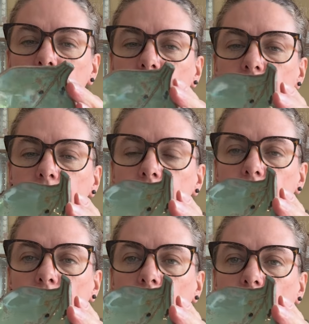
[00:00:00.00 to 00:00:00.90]
just
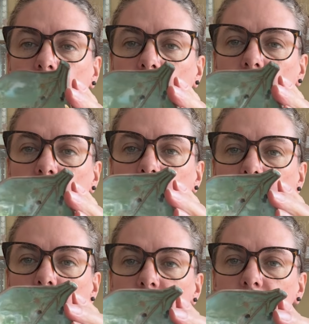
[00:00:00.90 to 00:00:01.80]
a little
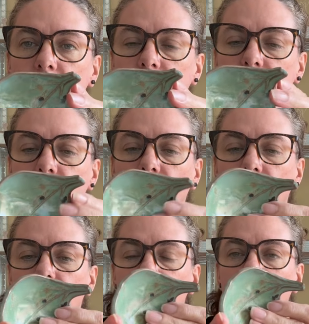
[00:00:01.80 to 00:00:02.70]
dish, as you
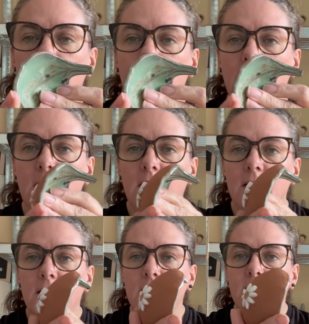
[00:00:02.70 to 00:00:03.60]
can see.
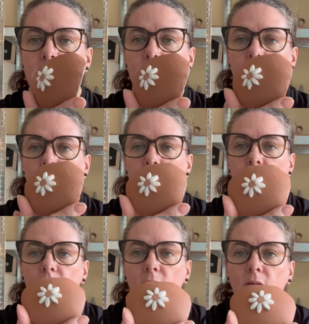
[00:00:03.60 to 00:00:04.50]
It's got a
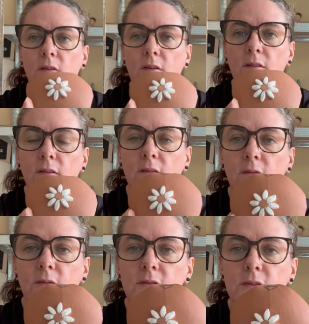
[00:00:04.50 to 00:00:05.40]
little
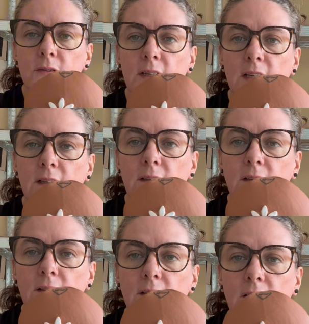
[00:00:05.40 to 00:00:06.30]
foot on it.
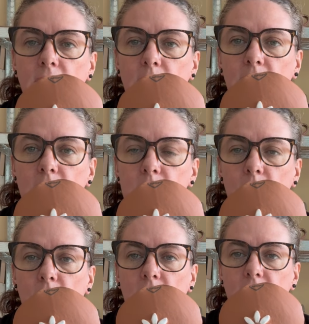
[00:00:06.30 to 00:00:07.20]
It looks
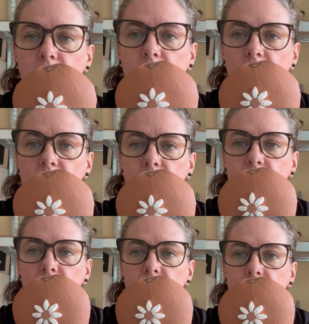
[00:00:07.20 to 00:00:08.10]
more like a daisy
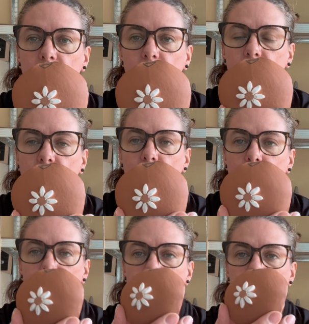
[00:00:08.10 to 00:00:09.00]
than a sunflower,
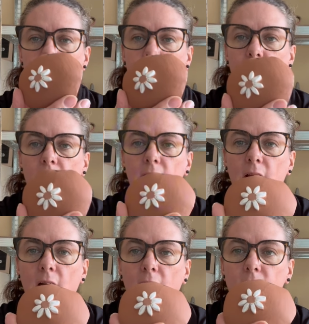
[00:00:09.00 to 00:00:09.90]
but still.
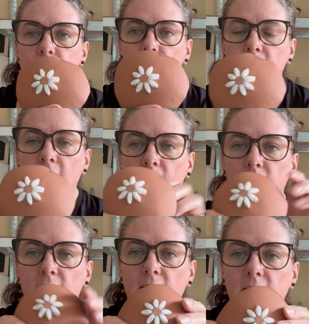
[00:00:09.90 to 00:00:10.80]
I tried
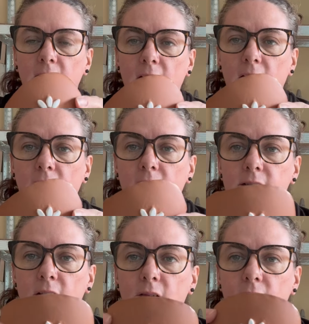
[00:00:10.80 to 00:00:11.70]
out the
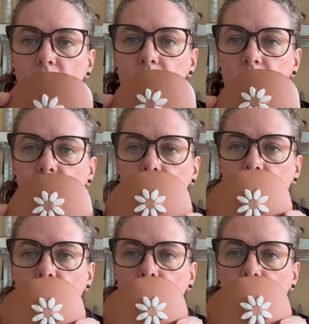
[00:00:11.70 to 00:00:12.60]
terracotta
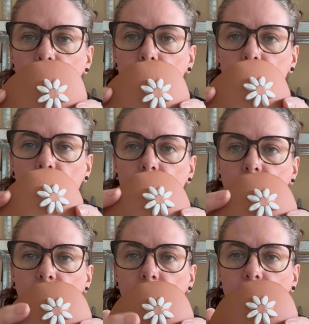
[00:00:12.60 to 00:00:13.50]
engobe,
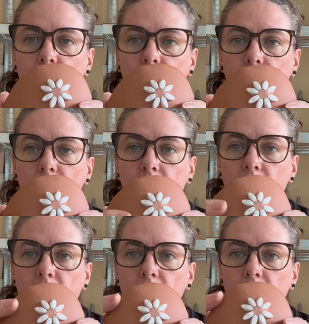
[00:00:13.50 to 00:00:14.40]
and I quite like
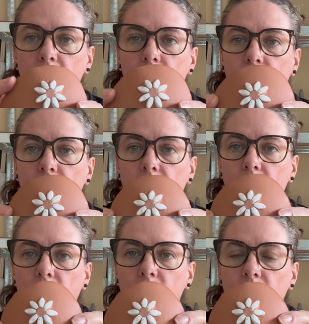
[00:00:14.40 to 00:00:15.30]
that.
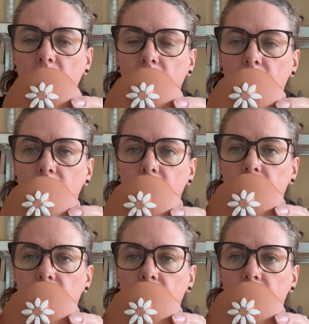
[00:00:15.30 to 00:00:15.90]
Lovely colour,